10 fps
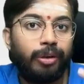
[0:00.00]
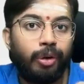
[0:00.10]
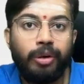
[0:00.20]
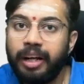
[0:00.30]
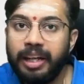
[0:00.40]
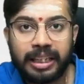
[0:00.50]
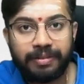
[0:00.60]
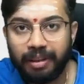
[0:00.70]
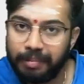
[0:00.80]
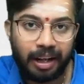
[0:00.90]
no TDS
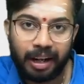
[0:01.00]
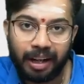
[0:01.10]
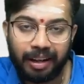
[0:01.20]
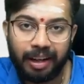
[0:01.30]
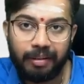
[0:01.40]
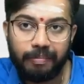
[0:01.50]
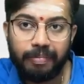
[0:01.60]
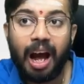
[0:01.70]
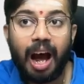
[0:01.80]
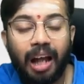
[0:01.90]
will be deducted.
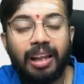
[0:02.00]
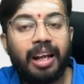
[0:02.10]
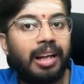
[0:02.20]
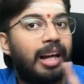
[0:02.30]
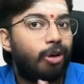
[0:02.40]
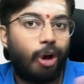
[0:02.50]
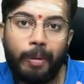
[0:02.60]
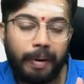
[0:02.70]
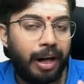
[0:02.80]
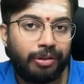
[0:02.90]
Other than
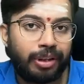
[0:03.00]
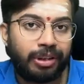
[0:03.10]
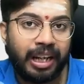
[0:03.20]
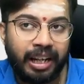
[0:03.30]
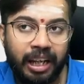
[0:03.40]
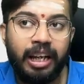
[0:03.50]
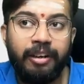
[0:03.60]
cooperative society,